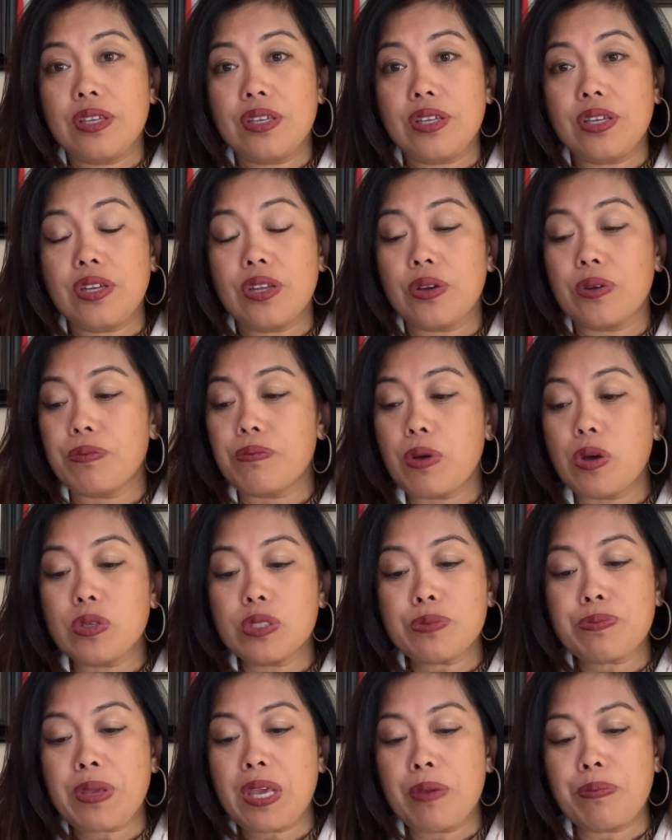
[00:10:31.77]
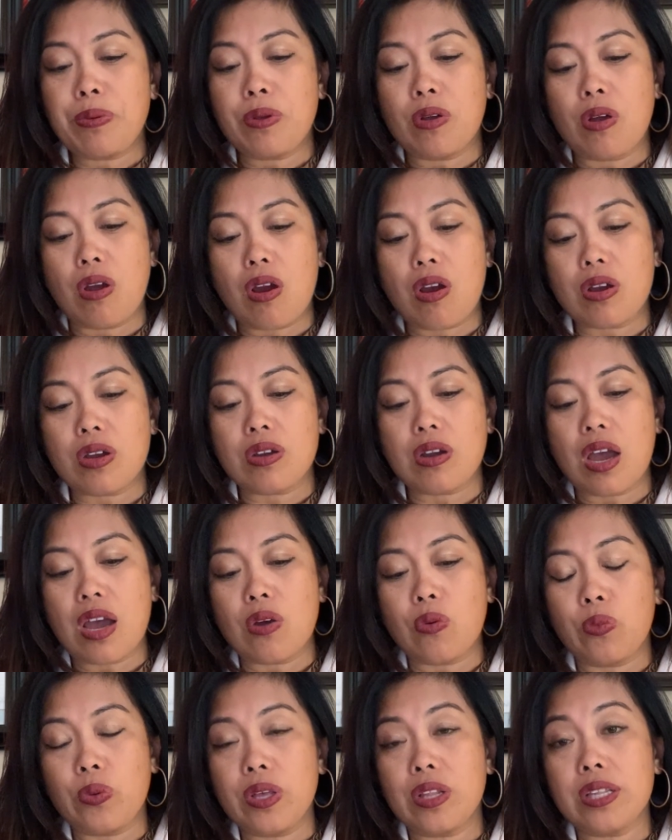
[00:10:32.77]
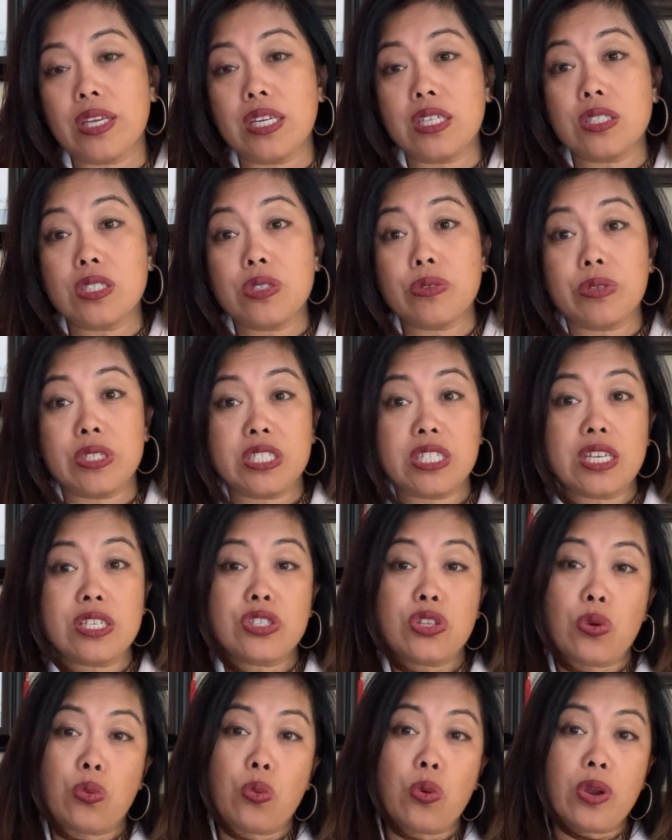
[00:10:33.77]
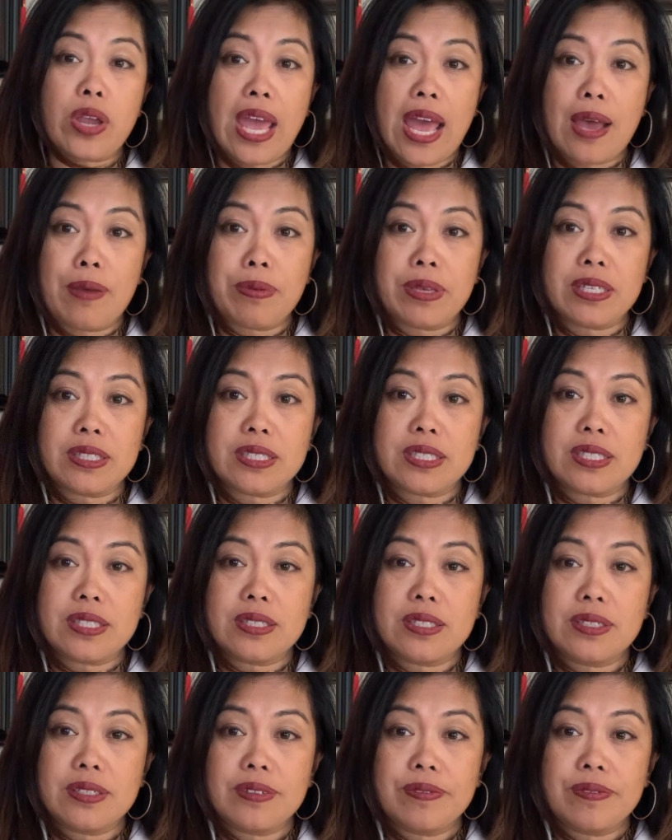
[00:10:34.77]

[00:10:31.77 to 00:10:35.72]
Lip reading: You know, most people are not willing to adjust their work habits.